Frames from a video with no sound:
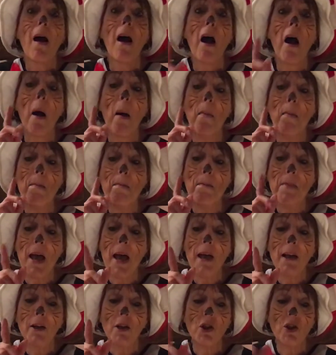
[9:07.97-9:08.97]
A
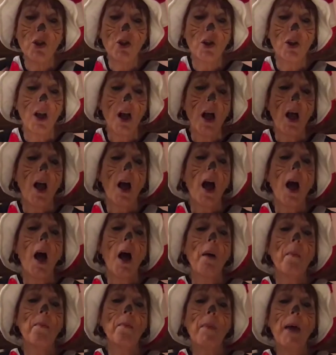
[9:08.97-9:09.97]
mensch
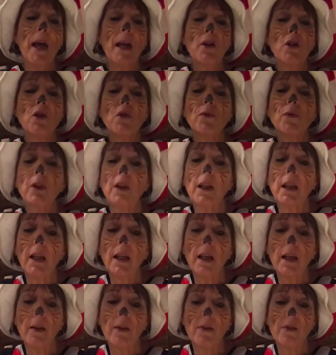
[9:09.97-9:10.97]

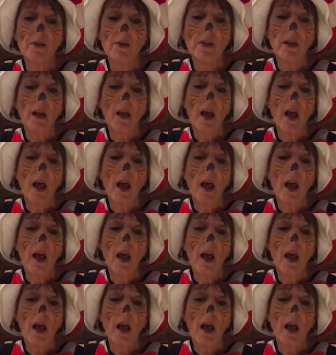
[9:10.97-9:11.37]
forgives.